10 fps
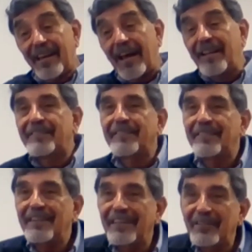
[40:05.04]
enter
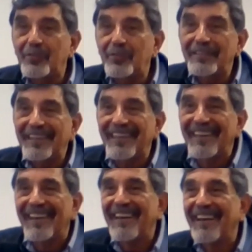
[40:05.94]
into the
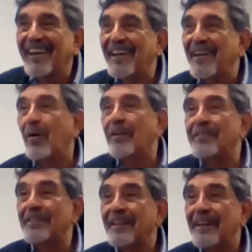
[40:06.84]

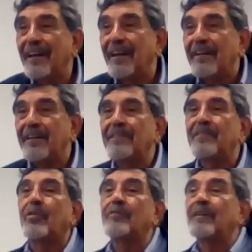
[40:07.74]
model. In
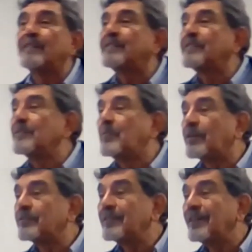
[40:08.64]
the conventional
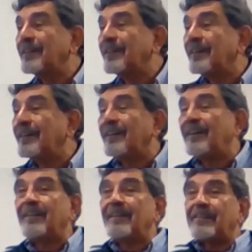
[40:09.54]
model,
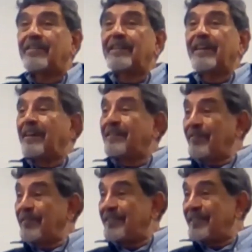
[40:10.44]

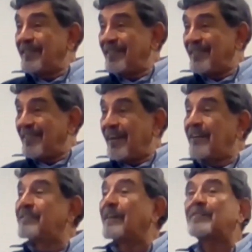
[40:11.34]
creativity
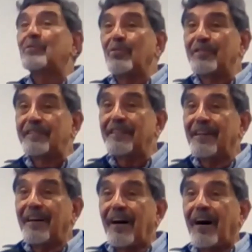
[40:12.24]
and technology
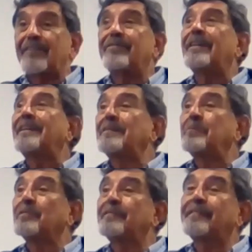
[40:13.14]
are
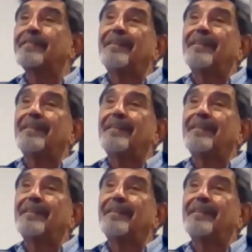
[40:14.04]
variables